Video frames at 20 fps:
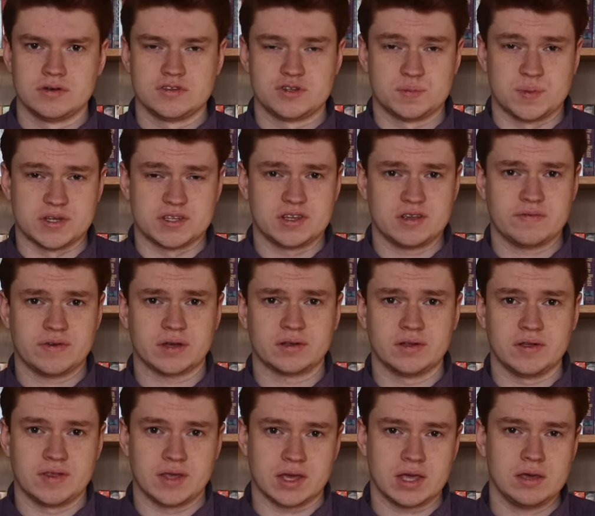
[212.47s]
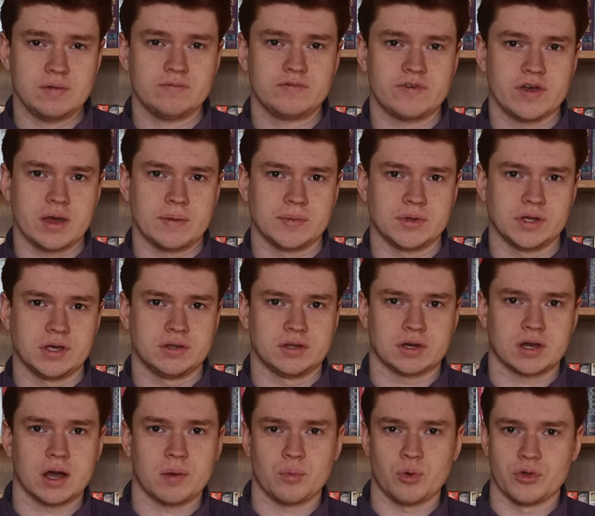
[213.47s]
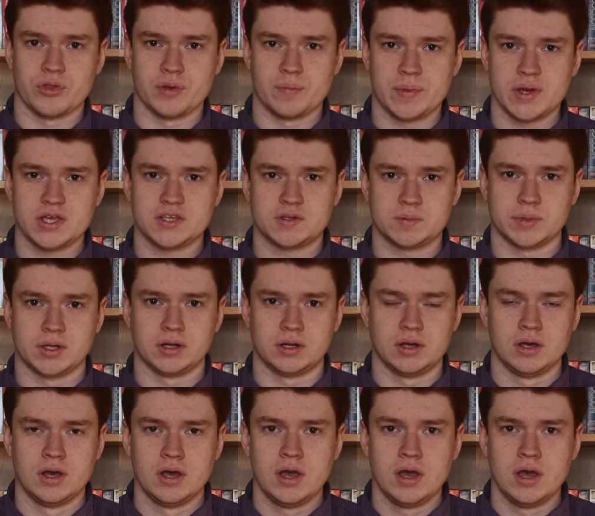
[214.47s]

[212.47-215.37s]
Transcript: specifically the Kim family and the couple in the basement,